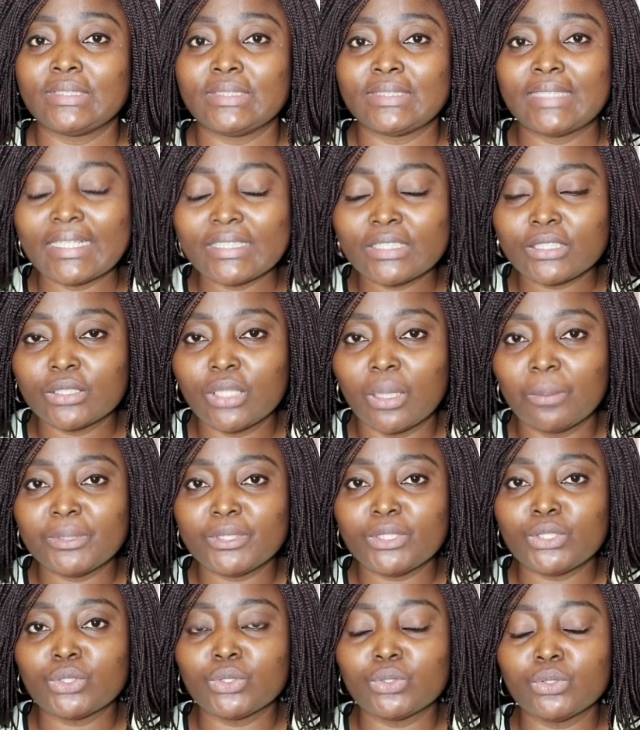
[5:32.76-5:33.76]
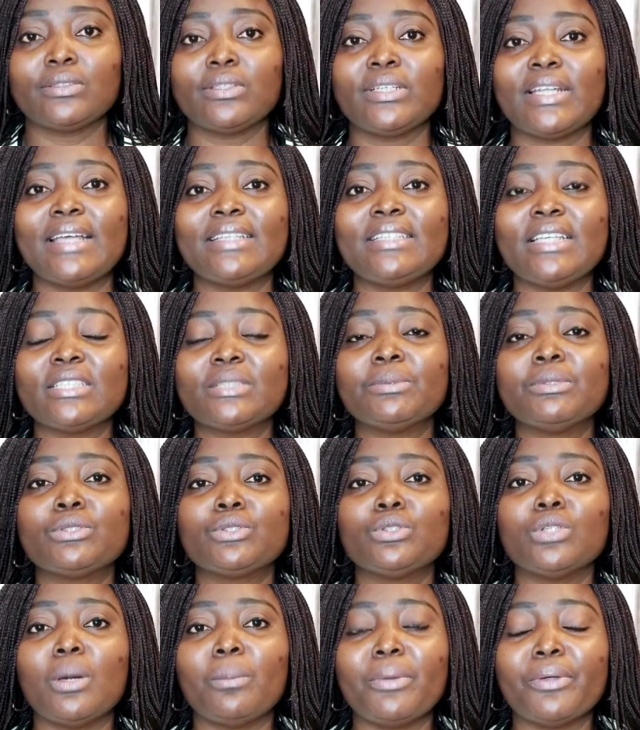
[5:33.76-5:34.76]
That's number 2. That takes me
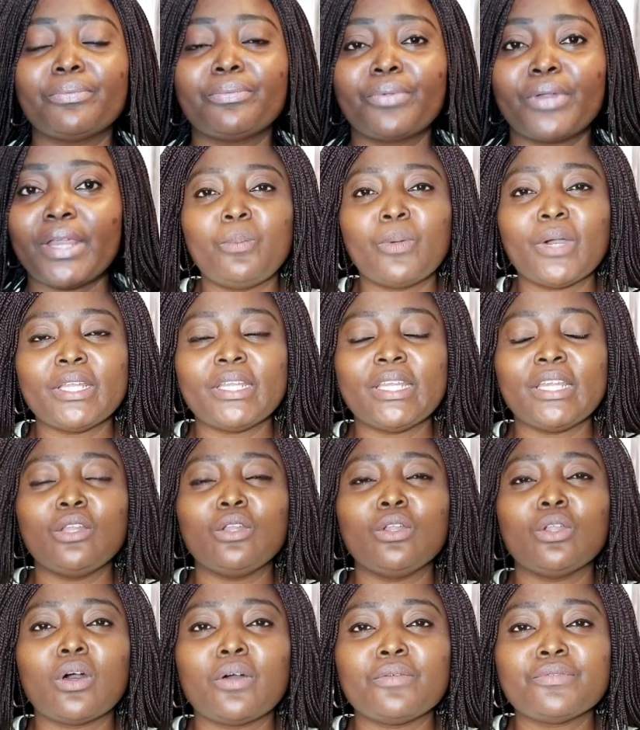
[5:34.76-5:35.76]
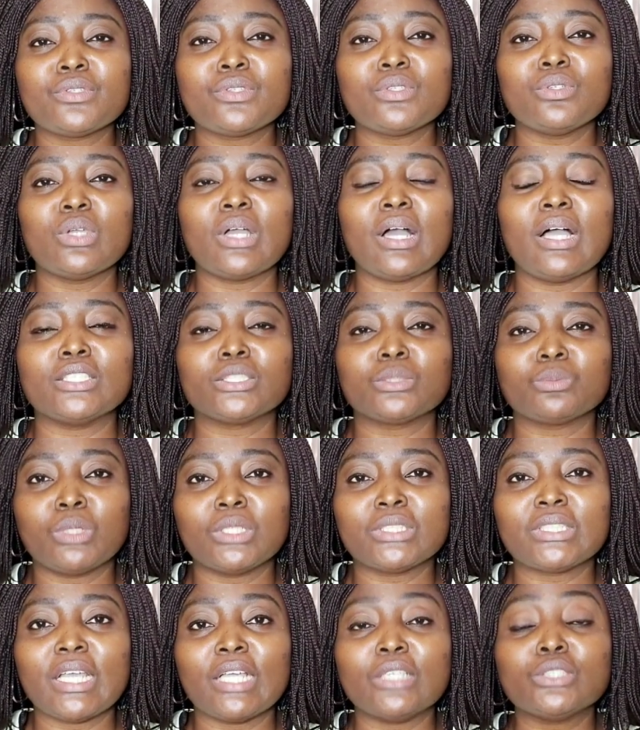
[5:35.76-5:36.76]
to number 3. Nobody loves you as
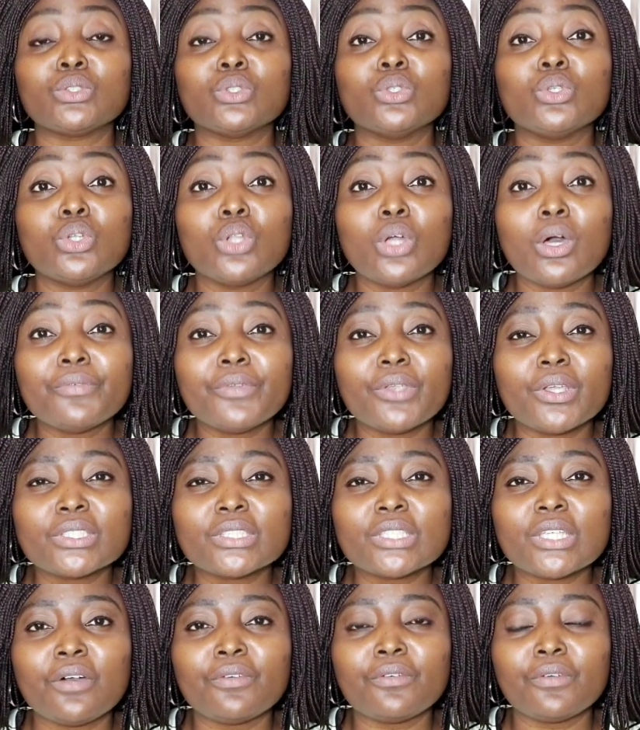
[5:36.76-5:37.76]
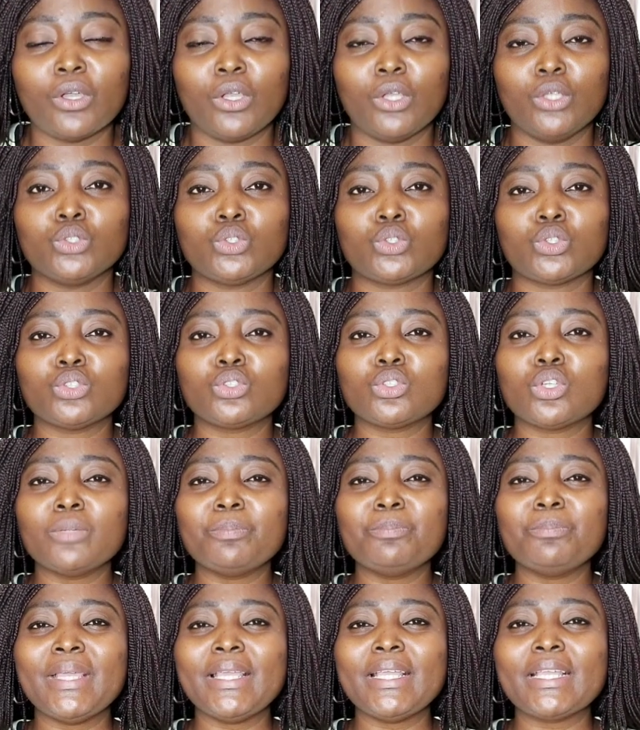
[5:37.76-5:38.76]
much as you love yourself. So
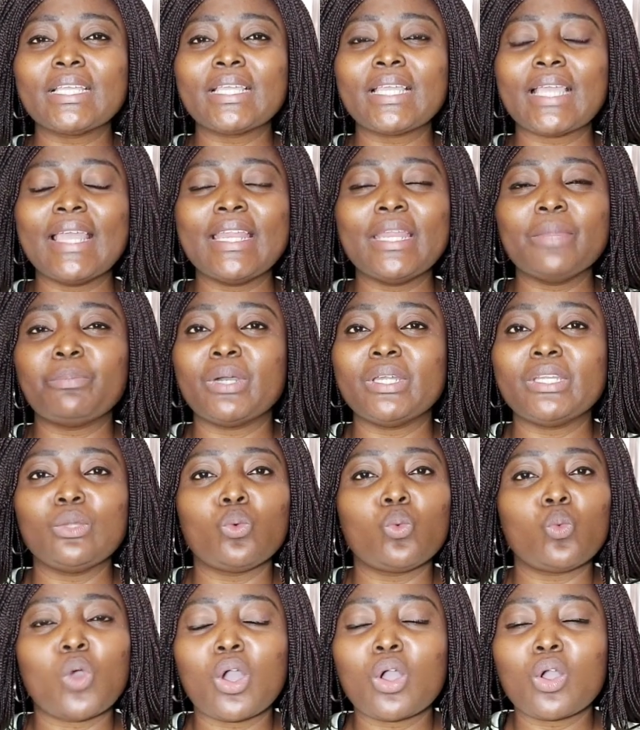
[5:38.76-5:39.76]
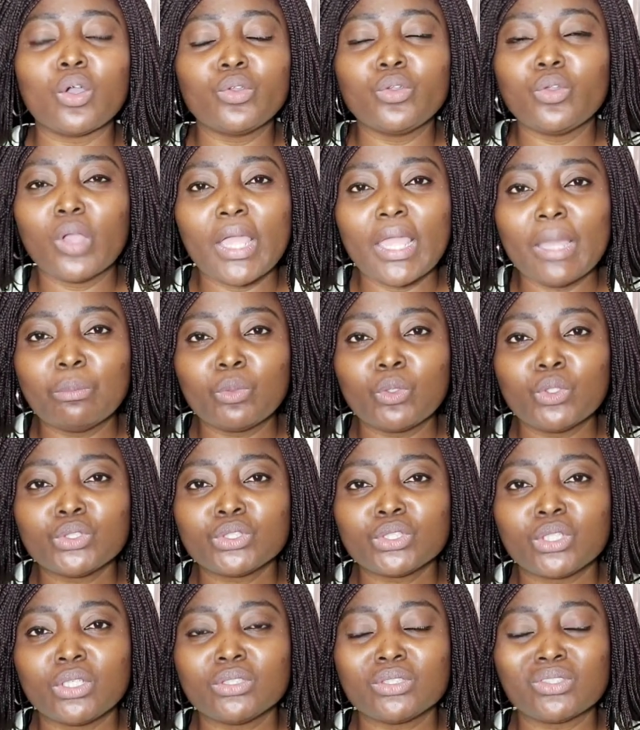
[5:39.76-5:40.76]
don't make anybody work on your
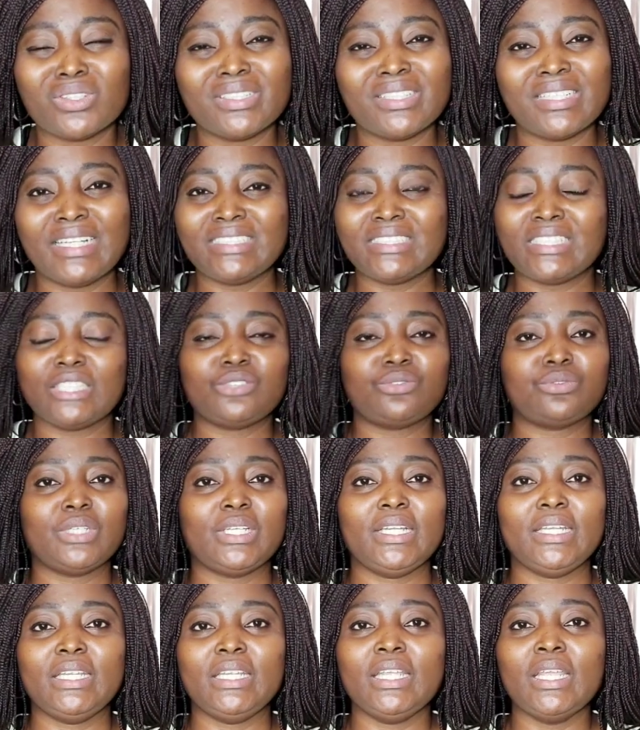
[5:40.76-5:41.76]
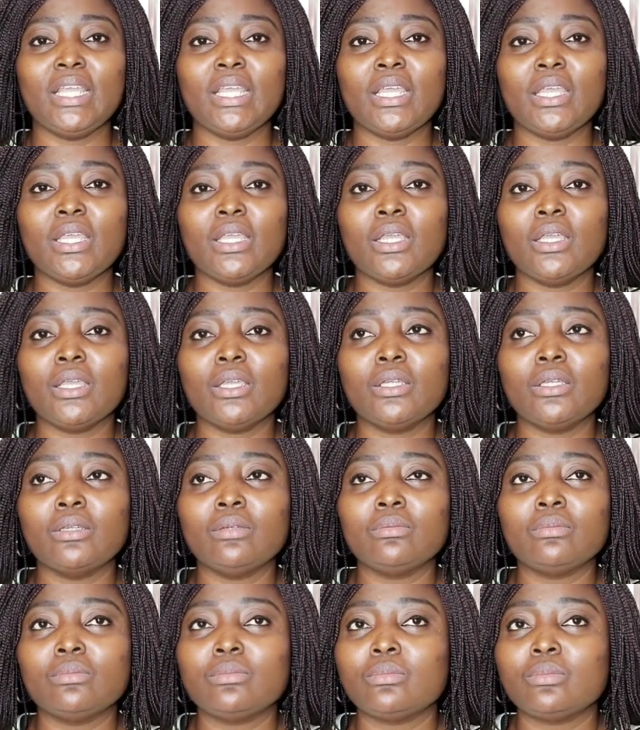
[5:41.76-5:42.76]
emotions unnecessarily.
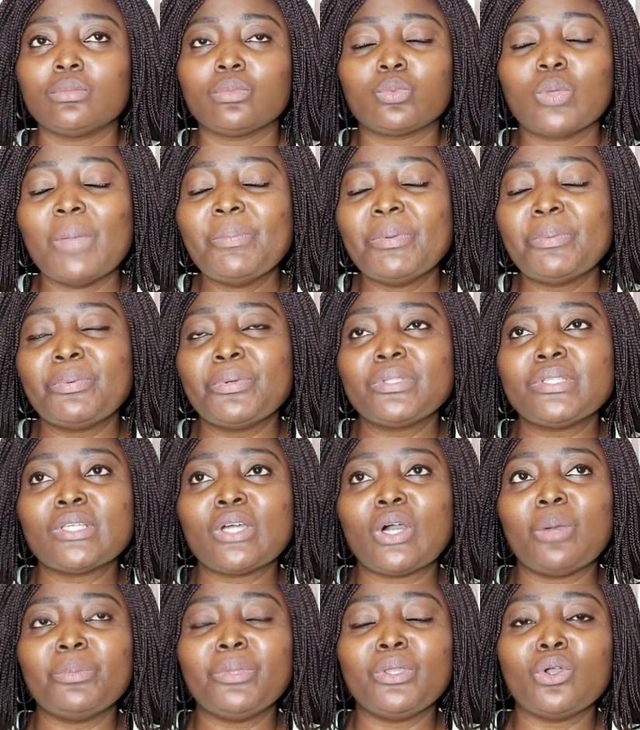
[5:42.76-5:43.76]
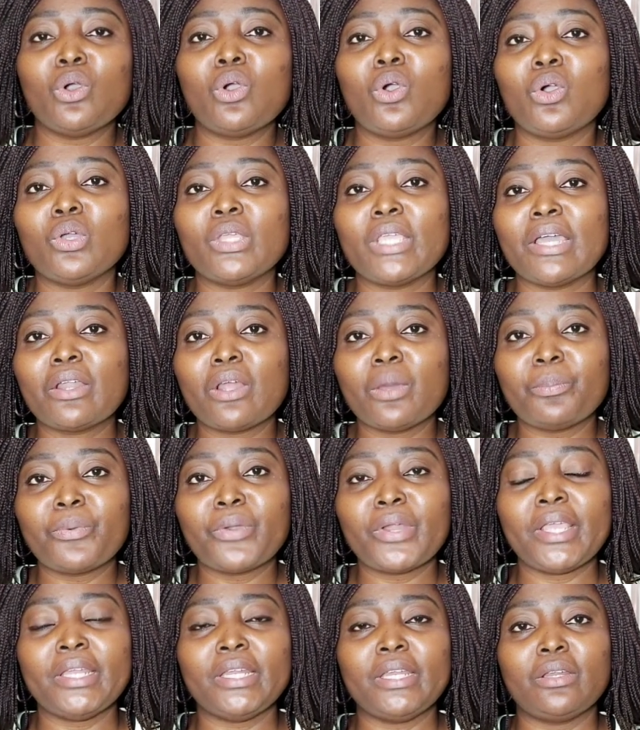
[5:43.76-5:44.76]
When people tell me, oh, you're not
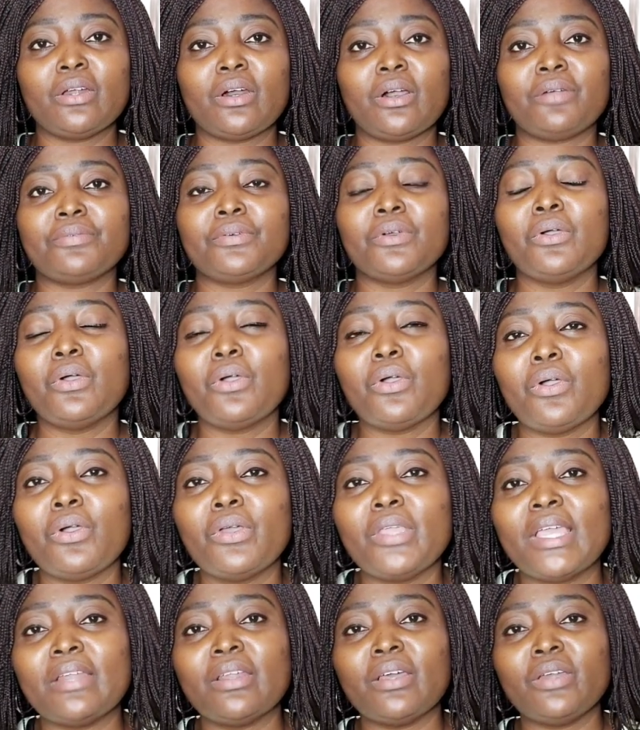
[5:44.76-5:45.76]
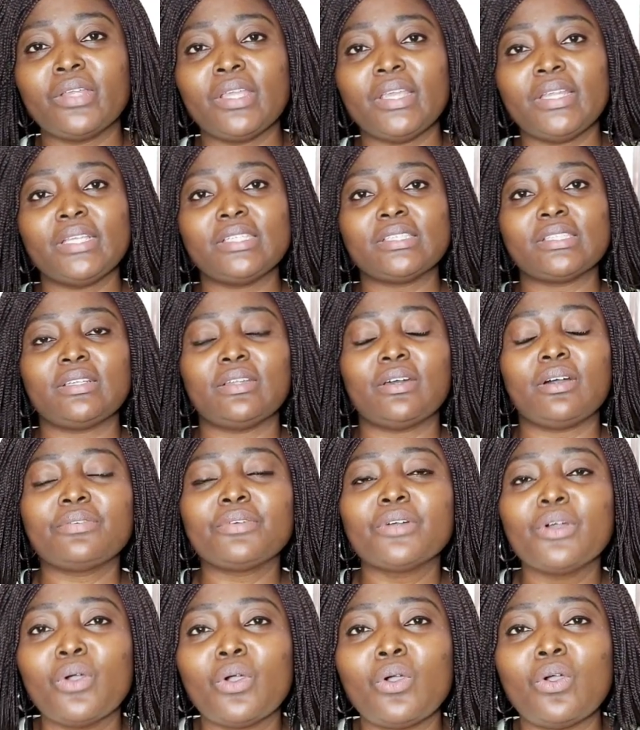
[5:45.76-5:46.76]
praying enough, oh, you're not doing this enough,
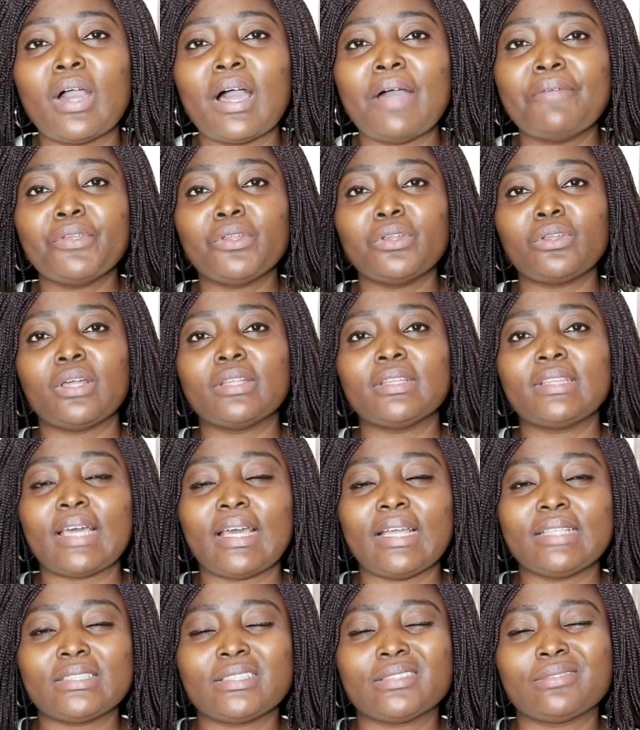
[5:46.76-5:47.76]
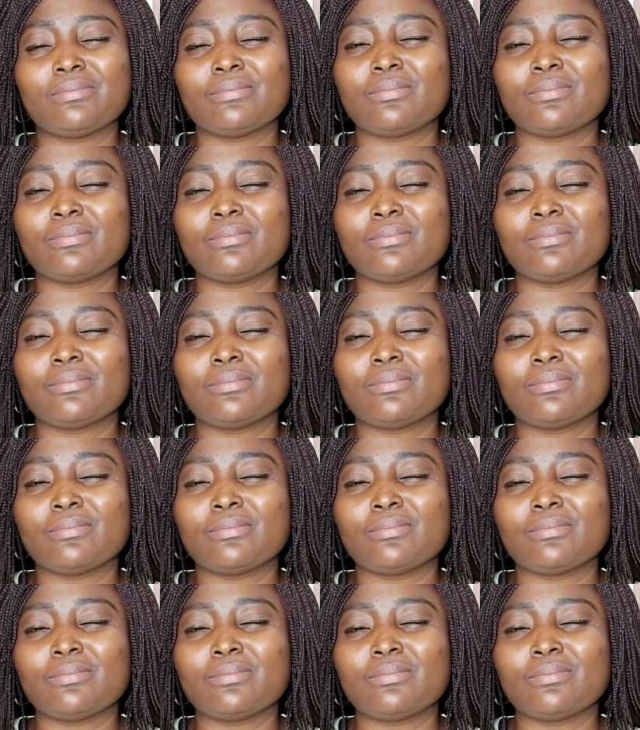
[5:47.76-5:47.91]
oh, have you done that?